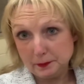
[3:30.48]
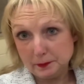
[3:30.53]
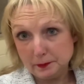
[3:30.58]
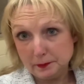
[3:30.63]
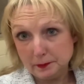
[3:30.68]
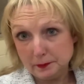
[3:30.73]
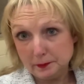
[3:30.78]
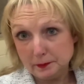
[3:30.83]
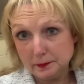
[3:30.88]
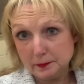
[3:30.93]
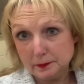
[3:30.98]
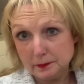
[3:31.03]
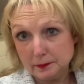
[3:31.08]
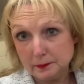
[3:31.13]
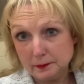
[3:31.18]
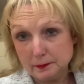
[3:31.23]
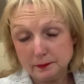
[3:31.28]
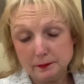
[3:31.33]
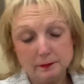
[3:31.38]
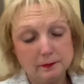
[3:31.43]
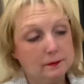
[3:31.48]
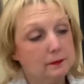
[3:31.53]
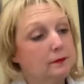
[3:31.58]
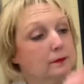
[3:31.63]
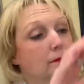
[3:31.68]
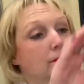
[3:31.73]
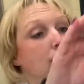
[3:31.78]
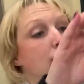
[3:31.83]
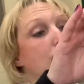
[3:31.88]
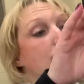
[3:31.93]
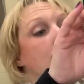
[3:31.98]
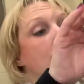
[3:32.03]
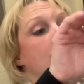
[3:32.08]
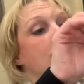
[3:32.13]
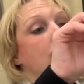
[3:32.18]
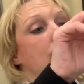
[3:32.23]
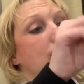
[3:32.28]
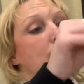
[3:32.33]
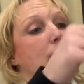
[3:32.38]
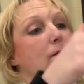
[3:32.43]

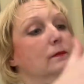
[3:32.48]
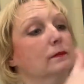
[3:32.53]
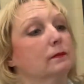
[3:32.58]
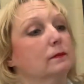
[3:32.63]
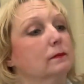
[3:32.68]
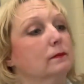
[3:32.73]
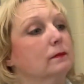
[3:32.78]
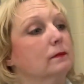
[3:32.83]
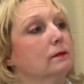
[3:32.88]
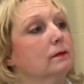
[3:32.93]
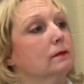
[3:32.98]
(no one is talking)